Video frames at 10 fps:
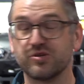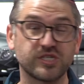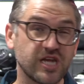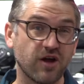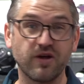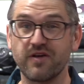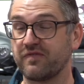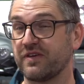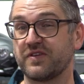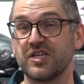CRF
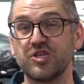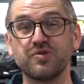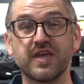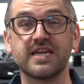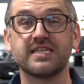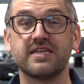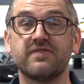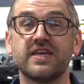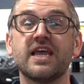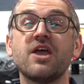50, Youth
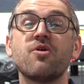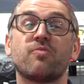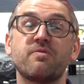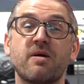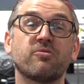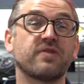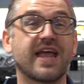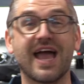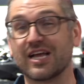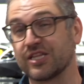ATV, remember they
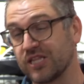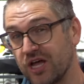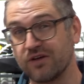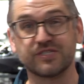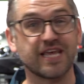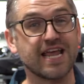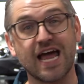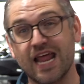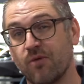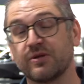got gloves, they
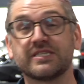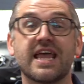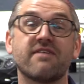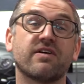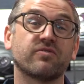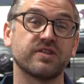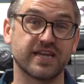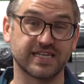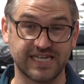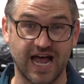got helmets, they have everything
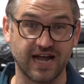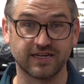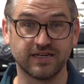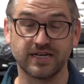in stock.